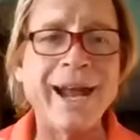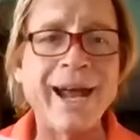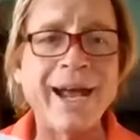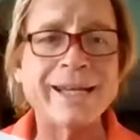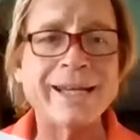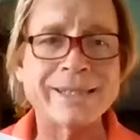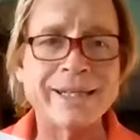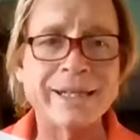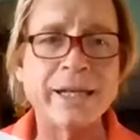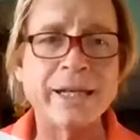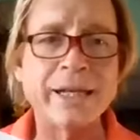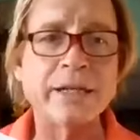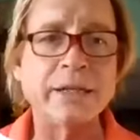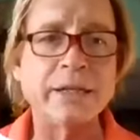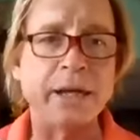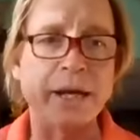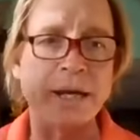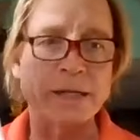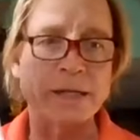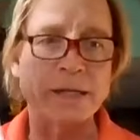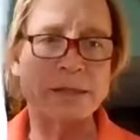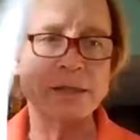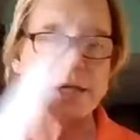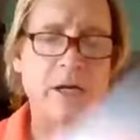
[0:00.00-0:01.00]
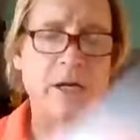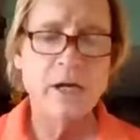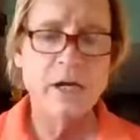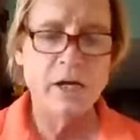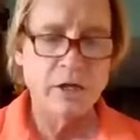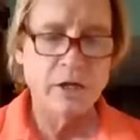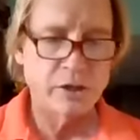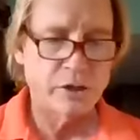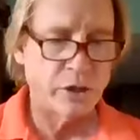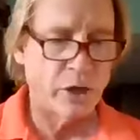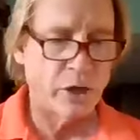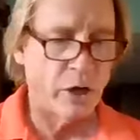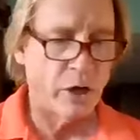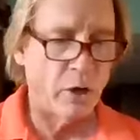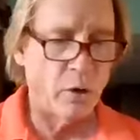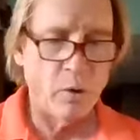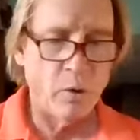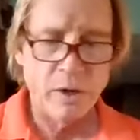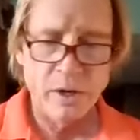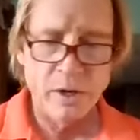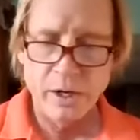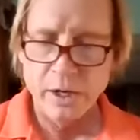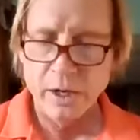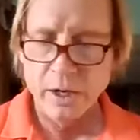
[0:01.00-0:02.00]
has an index. So
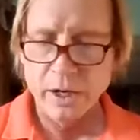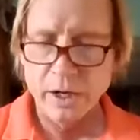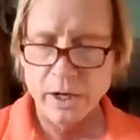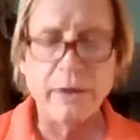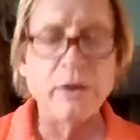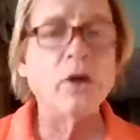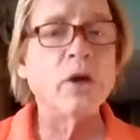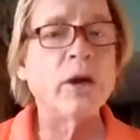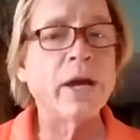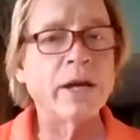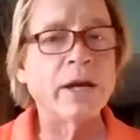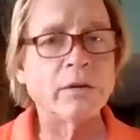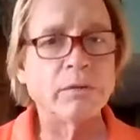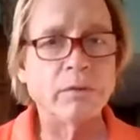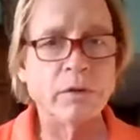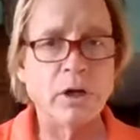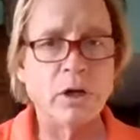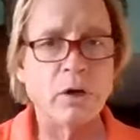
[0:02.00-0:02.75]
you get,